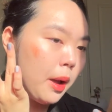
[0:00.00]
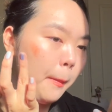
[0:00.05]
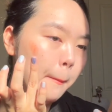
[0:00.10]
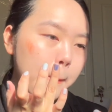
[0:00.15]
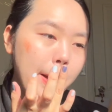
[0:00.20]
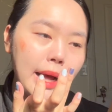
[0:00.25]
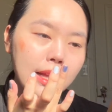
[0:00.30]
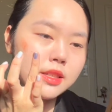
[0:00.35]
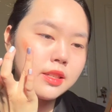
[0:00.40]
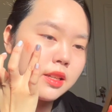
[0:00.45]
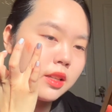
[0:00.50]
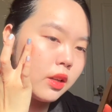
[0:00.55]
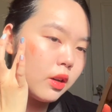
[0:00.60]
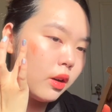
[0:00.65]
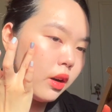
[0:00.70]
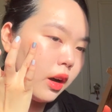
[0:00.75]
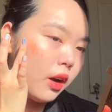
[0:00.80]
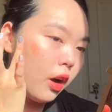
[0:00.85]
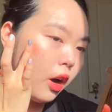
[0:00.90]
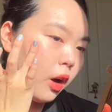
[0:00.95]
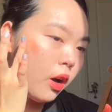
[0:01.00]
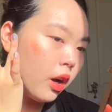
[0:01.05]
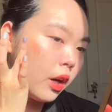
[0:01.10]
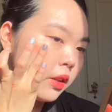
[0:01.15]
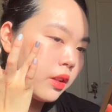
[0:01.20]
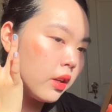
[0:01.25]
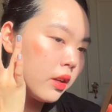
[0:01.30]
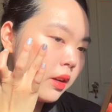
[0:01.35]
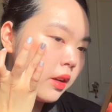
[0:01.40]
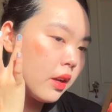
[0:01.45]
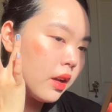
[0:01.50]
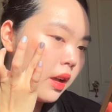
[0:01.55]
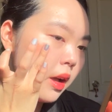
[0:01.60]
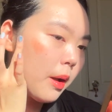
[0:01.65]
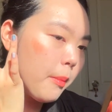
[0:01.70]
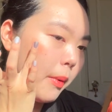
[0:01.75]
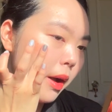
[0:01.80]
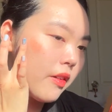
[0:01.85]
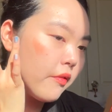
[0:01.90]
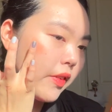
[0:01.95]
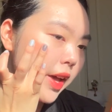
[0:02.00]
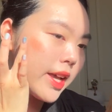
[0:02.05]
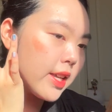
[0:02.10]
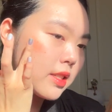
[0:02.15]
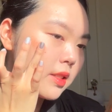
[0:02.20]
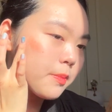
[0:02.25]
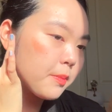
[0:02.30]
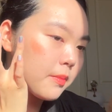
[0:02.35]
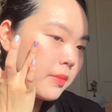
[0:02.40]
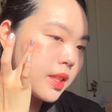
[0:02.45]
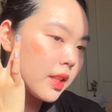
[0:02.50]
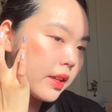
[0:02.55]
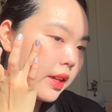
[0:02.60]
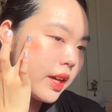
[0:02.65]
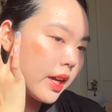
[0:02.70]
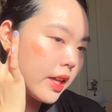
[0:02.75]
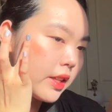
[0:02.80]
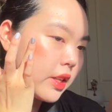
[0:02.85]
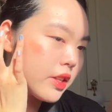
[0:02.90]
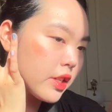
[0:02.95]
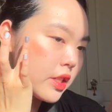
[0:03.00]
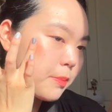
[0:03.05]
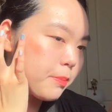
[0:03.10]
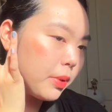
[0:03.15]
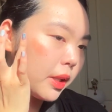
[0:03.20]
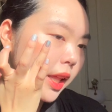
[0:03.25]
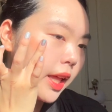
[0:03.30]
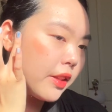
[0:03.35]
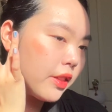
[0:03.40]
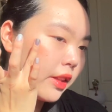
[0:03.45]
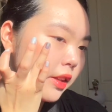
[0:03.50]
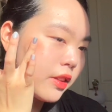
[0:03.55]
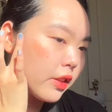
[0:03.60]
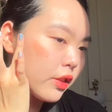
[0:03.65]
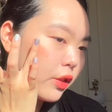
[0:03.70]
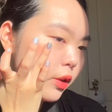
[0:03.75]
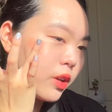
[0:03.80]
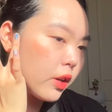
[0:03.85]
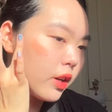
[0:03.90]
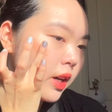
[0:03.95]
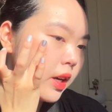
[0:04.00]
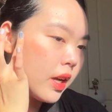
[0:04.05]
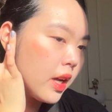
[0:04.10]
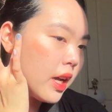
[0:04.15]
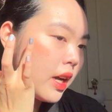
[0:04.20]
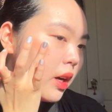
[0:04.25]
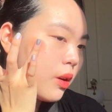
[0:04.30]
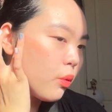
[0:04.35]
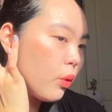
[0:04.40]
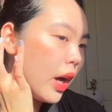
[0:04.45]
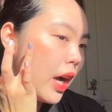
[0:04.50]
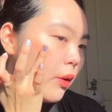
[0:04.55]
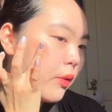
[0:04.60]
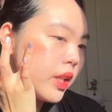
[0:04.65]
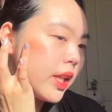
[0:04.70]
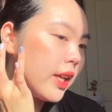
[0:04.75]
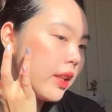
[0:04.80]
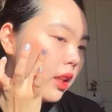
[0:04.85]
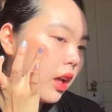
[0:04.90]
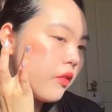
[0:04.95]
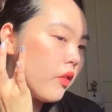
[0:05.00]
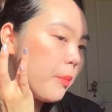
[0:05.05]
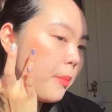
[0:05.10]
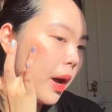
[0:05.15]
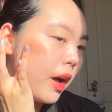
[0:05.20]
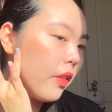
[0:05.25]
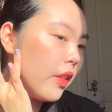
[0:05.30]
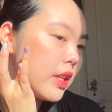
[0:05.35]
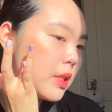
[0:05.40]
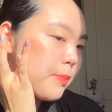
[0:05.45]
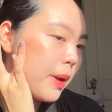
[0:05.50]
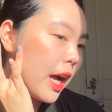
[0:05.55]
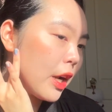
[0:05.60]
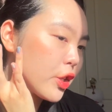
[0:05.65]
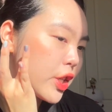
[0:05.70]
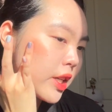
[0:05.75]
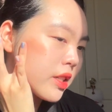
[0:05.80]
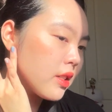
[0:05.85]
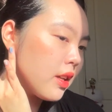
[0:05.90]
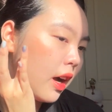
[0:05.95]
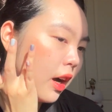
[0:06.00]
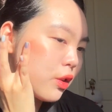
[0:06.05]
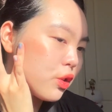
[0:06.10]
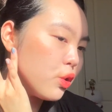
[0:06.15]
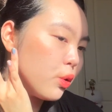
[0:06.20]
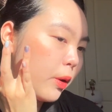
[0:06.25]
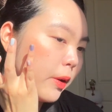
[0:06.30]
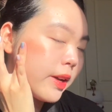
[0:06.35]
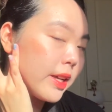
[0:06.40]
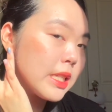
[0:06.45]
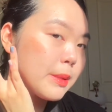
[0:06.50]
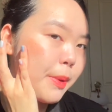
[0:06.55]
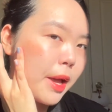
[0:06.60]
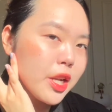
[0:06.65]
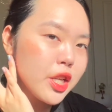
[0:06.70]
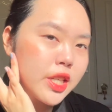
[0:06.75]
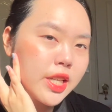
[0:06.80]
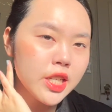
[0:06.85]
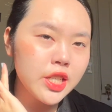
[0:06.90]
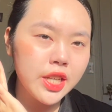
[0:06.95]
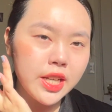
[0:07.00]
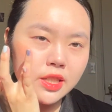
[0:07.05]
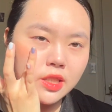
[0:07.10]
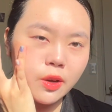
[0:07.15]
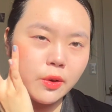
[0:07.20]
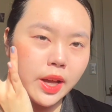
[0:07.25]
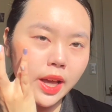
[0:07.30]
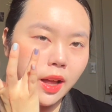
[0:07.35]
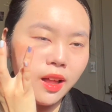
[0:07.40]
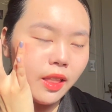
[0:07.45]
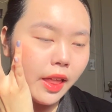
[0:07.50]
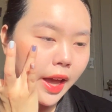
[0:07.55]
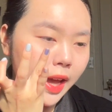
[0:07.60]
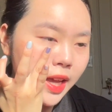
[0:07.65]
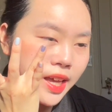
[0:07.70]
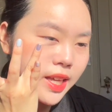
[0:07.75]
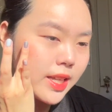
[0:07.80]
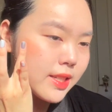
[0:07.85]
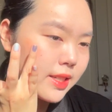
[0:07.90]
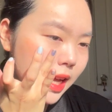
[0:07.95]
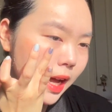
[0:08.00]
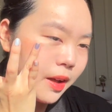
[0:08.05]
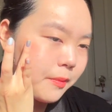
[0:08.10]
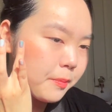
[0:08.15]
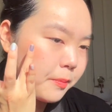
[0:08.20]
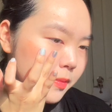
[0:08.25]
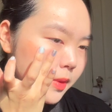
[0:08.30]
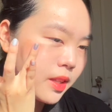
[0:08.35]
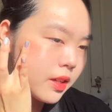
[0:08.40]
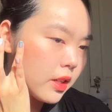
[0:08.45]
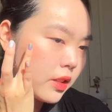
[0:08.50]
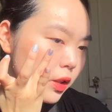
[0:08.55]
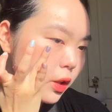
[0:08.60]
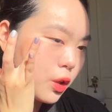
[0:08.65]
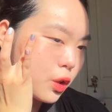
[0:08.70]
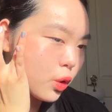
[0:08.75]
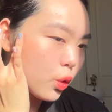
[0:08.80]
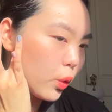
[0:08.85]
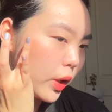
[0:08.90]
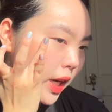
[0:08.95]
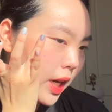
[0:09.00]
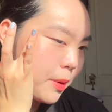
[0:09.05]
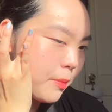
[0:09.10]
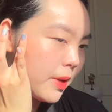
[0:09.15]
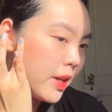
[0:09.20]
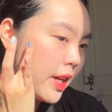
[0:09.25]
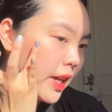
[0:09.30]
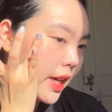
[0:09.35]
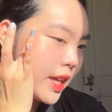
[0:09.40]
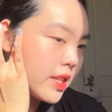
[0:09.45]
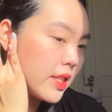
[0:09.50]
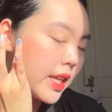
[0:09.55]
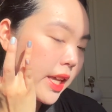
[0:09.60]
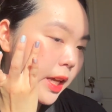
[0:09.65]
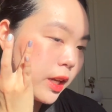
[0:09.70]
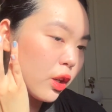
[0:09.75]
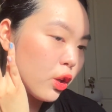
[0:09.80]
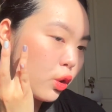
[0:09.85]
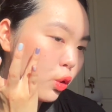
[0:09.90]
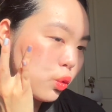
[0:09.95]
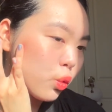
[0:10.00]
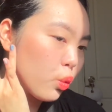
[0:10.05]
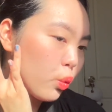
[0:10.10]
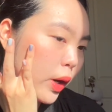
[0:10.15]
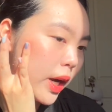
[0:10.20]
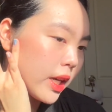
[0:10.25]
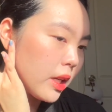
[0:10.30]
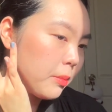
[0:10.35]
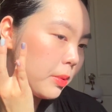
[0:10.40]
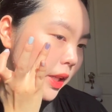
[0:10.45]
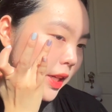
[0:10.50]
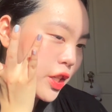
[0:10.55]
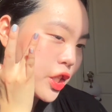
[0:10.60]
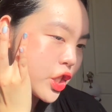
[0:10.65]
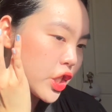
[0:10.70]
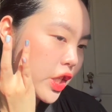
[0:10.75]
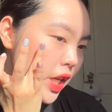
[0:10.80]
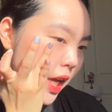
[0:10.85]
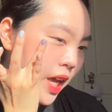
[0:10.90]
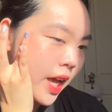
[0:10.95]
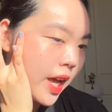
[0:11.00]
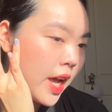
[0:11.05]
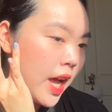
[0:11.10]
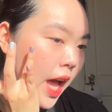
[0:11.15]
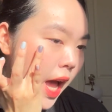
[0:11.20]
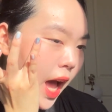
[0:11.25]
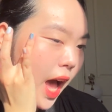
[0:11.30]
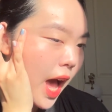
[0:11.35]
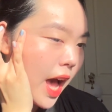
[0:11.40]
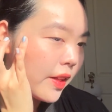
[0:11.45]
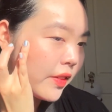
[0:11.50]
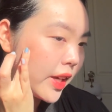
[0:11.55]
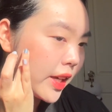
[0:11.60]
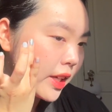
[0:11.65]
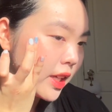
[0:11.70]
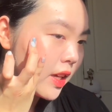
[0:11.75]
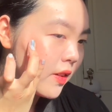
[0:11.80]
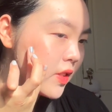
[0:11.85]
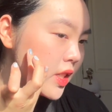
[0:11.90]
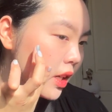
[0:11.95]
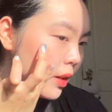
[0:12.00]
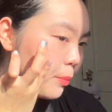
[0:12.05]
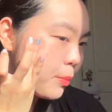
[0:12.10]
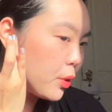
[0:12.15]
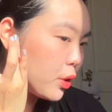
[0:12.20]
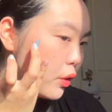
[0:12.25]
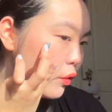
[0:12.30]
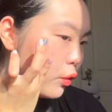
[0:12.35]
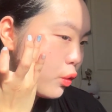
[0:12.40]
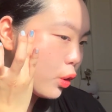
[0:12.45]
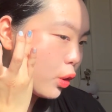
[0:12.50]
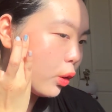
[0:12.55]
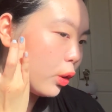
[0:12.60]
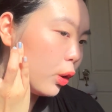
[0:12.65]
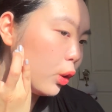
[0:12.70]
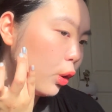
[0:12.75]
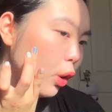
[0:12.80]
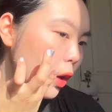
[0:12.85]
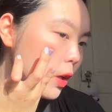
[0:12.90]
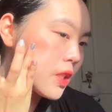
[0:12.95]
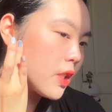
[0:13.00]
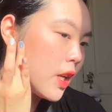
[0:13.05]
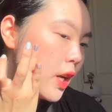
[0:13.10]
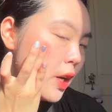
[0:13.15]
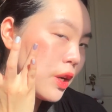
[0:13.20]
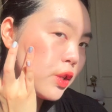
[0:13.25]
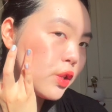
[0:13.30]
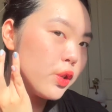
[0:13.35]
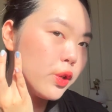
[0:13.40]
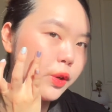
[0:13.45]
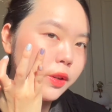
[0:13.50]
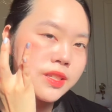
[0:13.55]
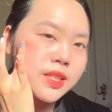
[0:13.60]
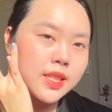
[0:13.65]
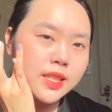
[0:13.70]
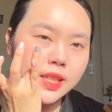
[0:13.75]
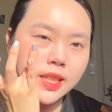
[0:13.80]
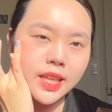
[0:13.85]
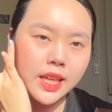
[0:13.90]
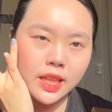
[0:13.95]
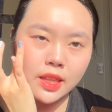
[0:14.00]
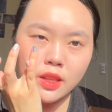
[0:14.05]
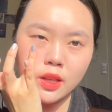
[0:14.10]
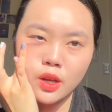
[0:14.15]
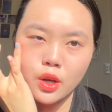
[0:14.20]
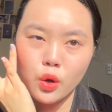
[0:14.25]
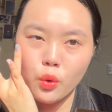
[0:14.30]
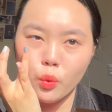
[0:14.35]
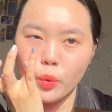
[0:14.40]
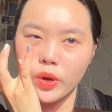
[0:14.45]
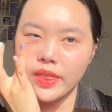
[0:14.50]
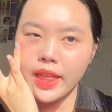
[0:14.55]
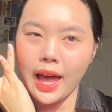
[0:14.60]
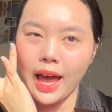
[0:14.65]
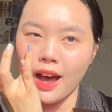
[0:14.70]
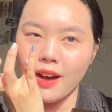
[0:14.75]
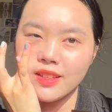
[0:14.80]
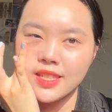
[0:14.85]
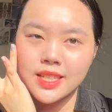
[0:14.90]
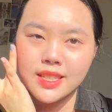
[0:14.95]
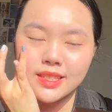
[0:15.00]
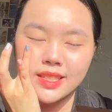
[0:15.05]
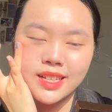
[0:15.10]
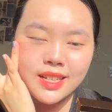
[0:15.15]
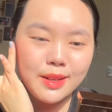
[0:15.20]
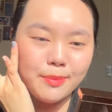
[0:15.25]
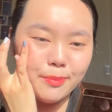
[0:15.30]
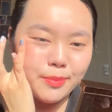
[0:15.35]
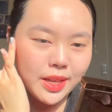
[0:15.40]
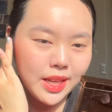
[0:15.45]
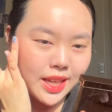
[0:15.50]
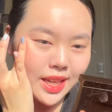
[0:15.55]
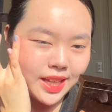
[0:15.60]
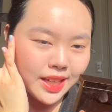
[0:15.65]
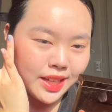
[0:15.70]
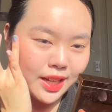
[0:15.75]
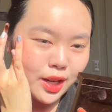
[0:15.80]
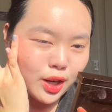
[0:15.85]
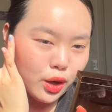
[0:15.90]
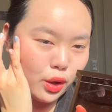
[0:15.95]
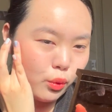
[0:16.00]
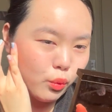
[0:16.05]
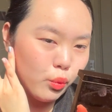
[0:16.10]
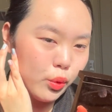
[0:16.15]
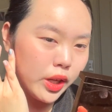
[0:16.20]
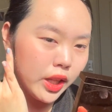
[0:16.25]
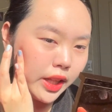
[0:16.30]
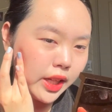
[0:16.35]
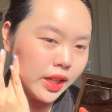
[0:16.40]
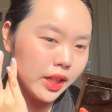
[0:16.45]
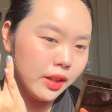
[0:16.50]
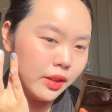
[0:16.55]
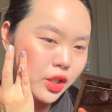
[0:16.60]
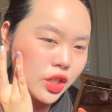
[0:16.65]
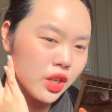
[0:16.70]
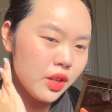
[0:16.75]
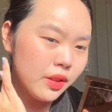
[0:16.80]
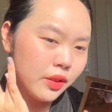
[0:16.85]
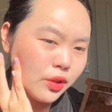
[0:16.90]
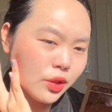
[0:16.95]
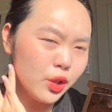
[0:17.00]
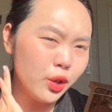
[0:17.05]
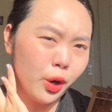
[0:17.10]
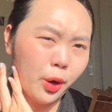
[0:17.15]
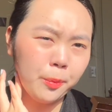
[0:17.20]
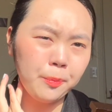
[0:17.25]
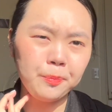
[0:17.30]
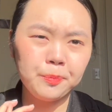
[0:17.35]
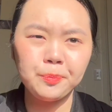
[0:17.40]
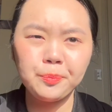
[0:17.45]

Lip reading: pat it on my face and then just blend it through. What I really love about this Patrick Tar duo, especially Shiso LA, is that the cream is incredibly sheer and it gives a beautiful gloss to your skin without it being really, you know,